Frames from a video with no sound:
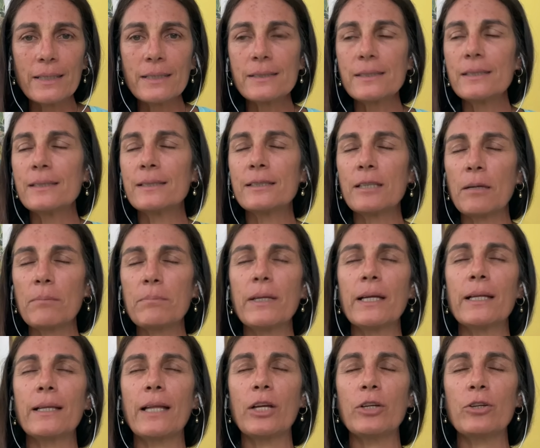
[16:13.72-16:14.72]
This is
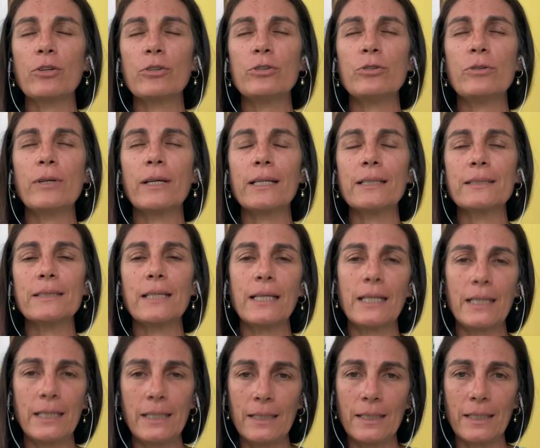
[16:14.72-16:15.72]
something that you're doing as a
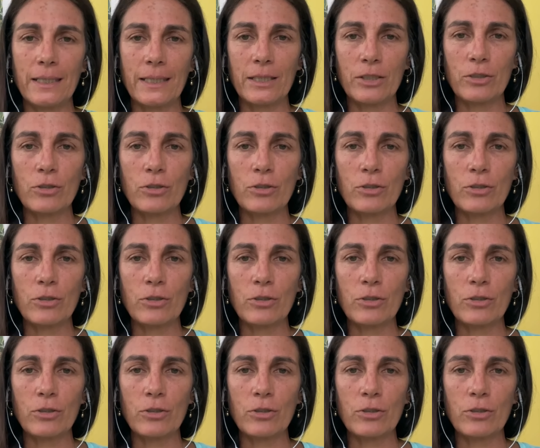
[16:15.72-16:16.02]
healing.